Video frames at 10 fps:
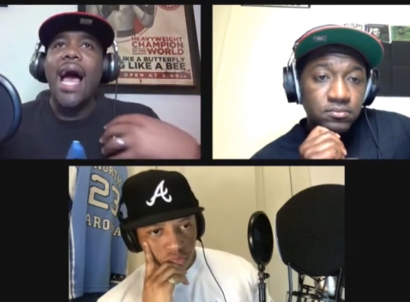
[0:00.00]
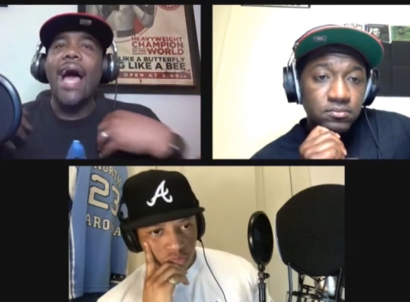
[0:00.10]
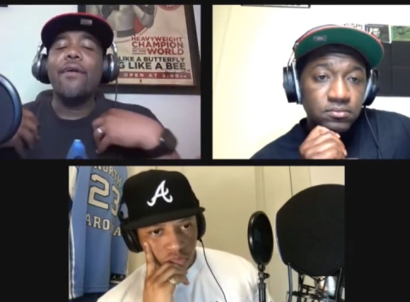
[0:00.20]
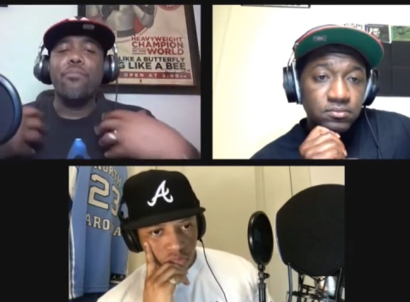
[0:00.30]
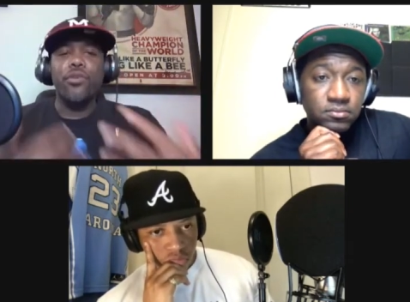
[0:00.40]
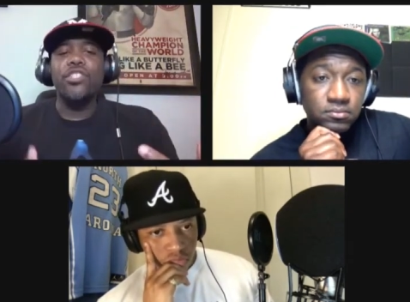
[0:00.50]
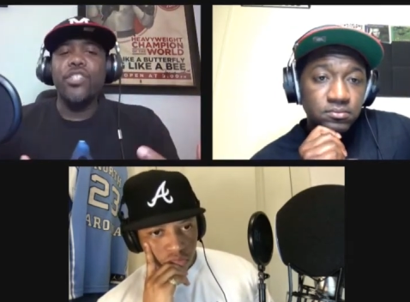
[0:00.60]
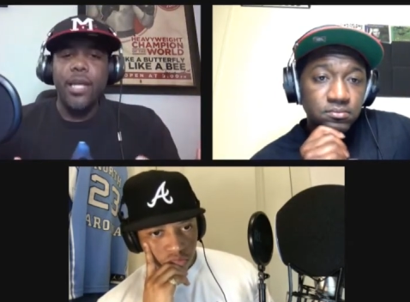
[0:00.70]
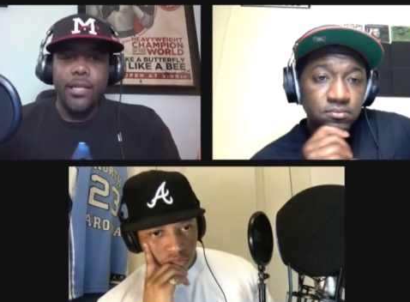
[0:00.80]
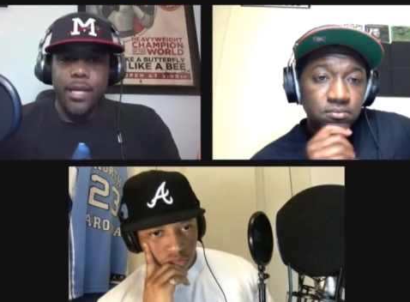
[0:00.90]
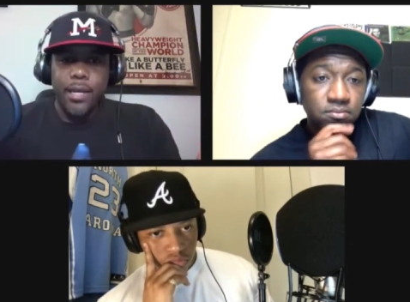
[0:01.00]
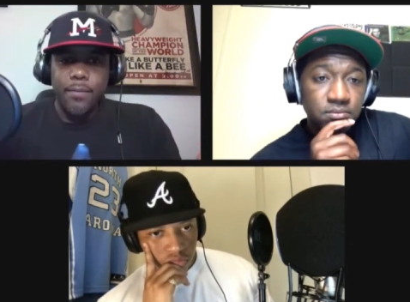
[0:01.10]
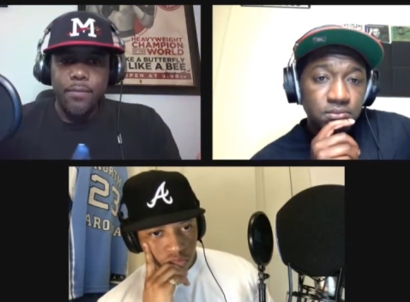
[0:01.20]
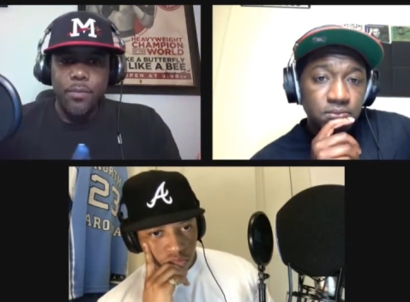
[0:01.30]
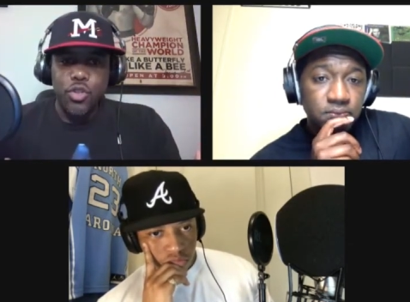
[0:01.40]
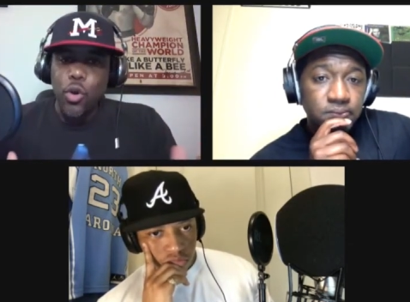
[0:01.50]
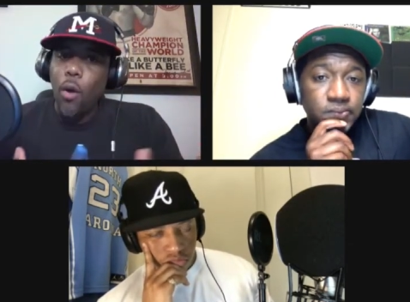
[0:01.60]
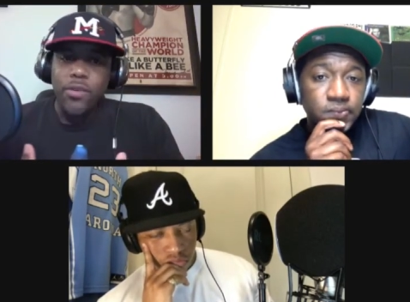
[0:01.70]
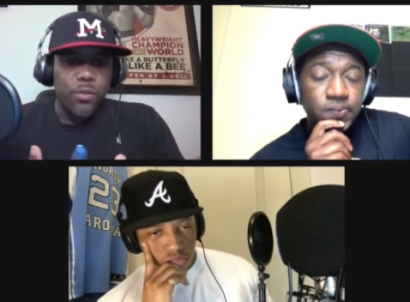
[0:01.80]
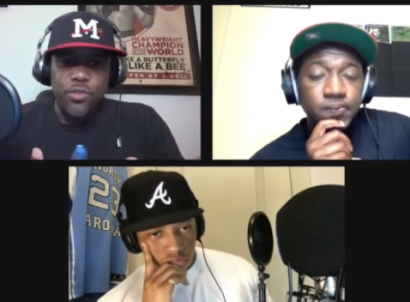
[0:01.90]
Speaker 1: I appreciate that. You
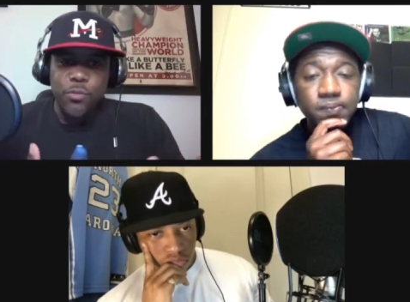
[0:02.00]
always want